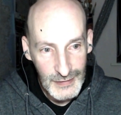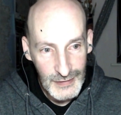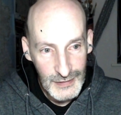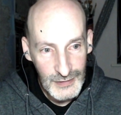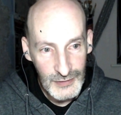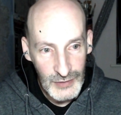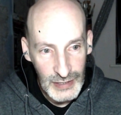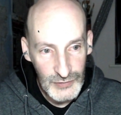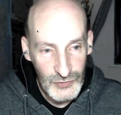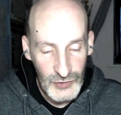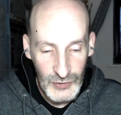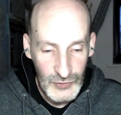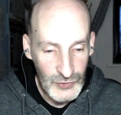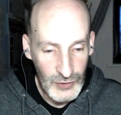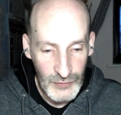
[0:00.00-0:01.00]
right?
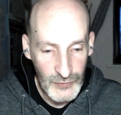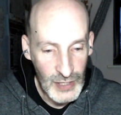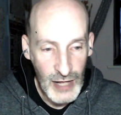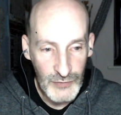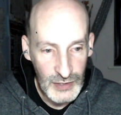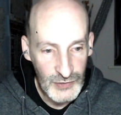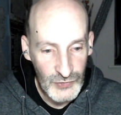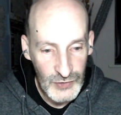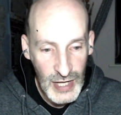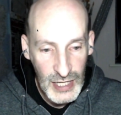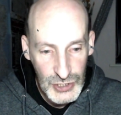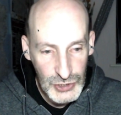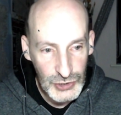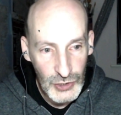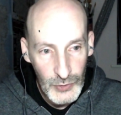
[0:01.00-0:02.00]
So if you have a
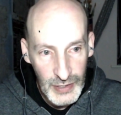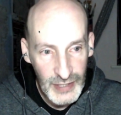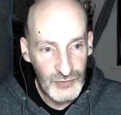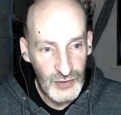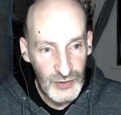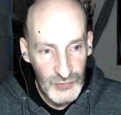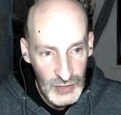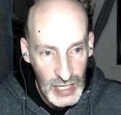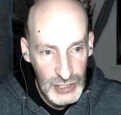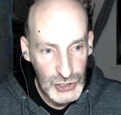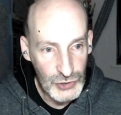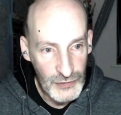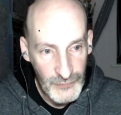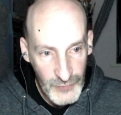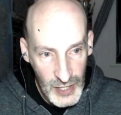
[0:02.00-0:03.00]

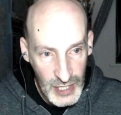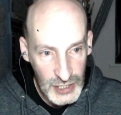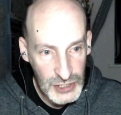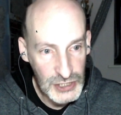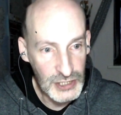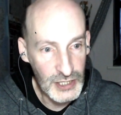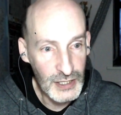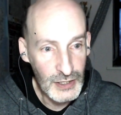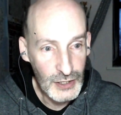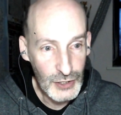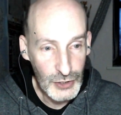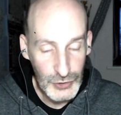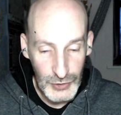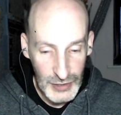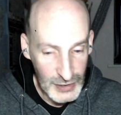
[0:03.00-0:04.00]
/tokens/refresh,
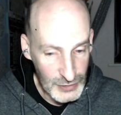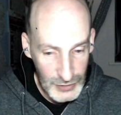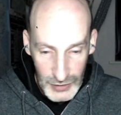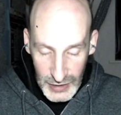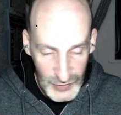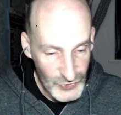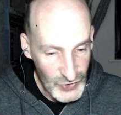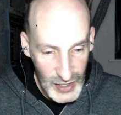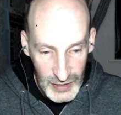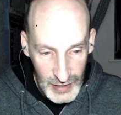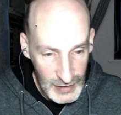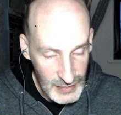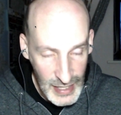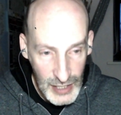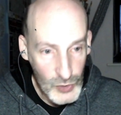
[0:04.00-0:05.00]
you can say
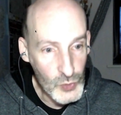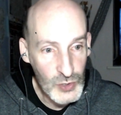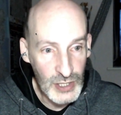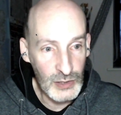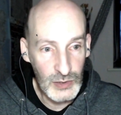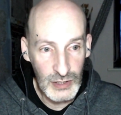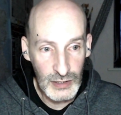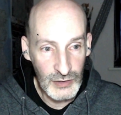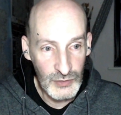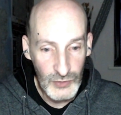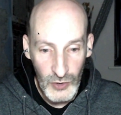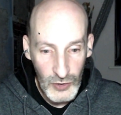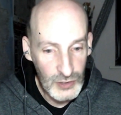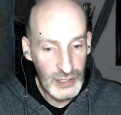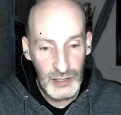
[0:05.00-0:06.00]
that cookie
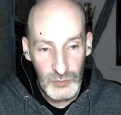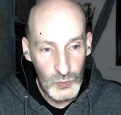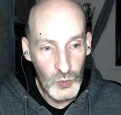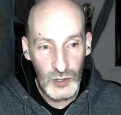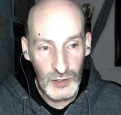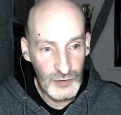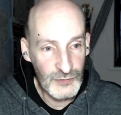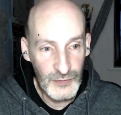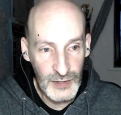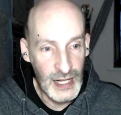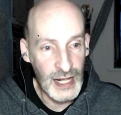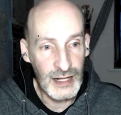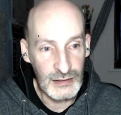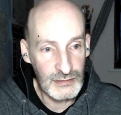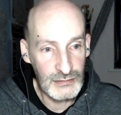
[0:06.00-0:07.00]
only works for
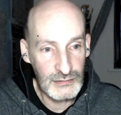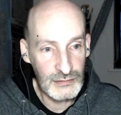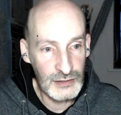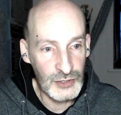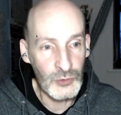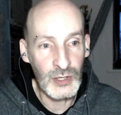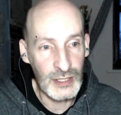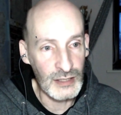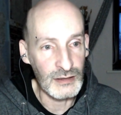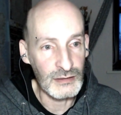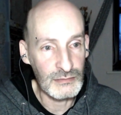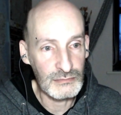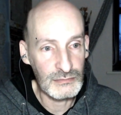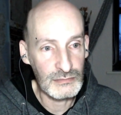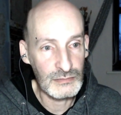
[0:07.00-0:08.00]
that URL,
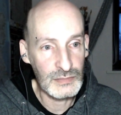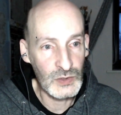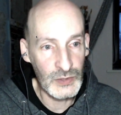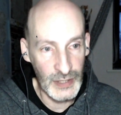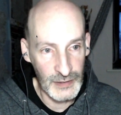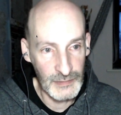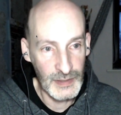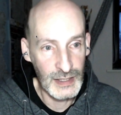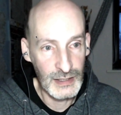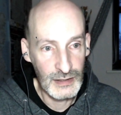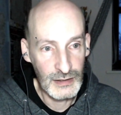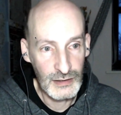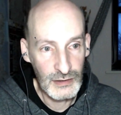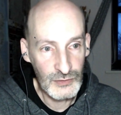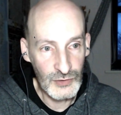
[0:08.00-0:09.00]
okay?
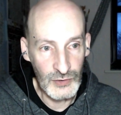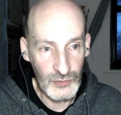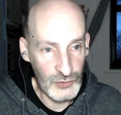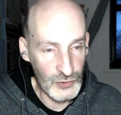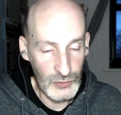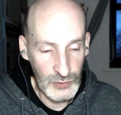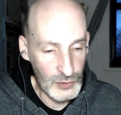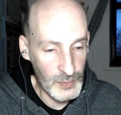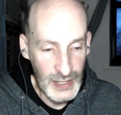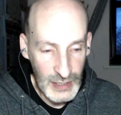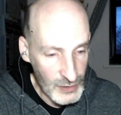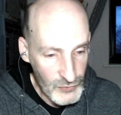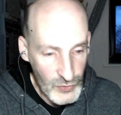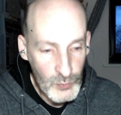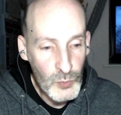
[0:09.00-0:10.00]
So you make it
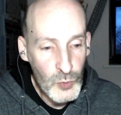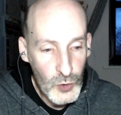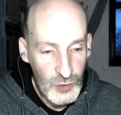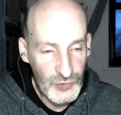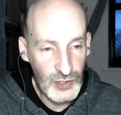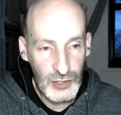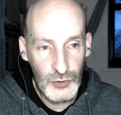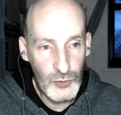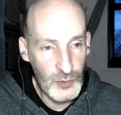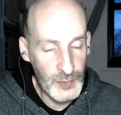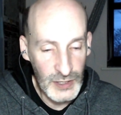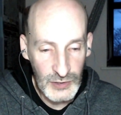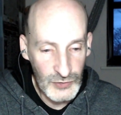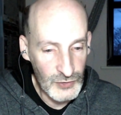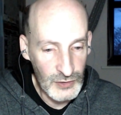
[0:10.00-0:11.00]
even more secure
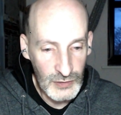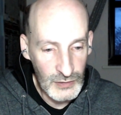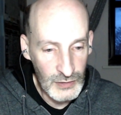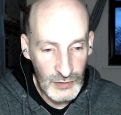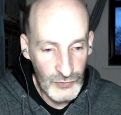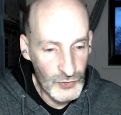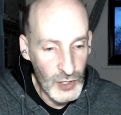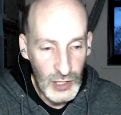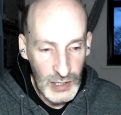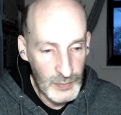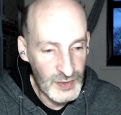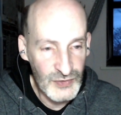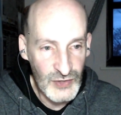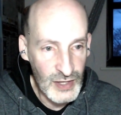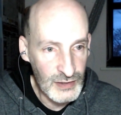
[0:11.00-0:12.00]
because it's not going to be
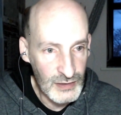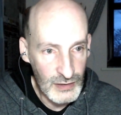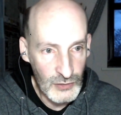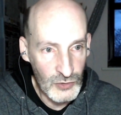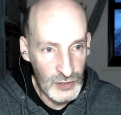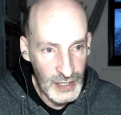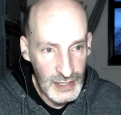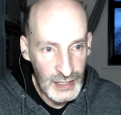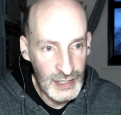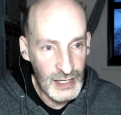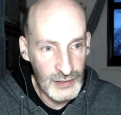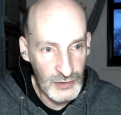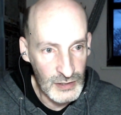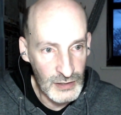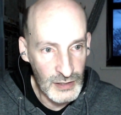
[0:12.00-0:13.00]
sent on any
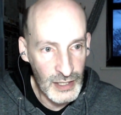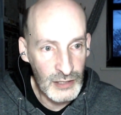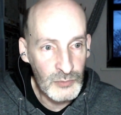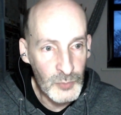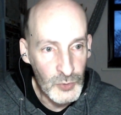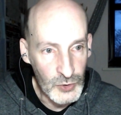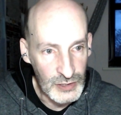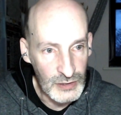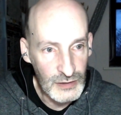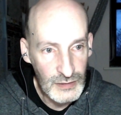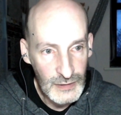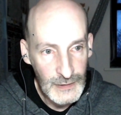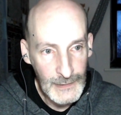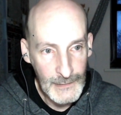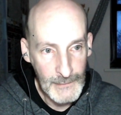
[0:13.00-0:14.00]
other endpoint.
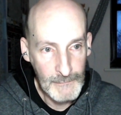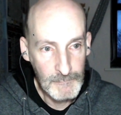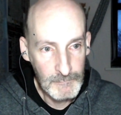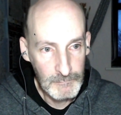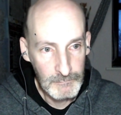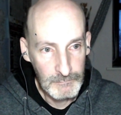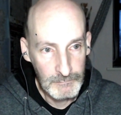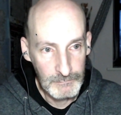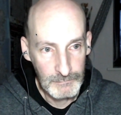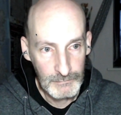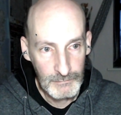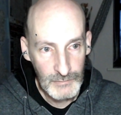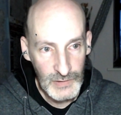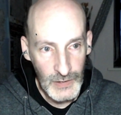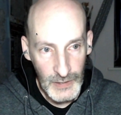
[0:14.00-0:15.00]

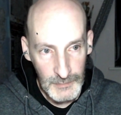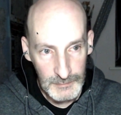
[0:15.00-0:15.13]
Okay.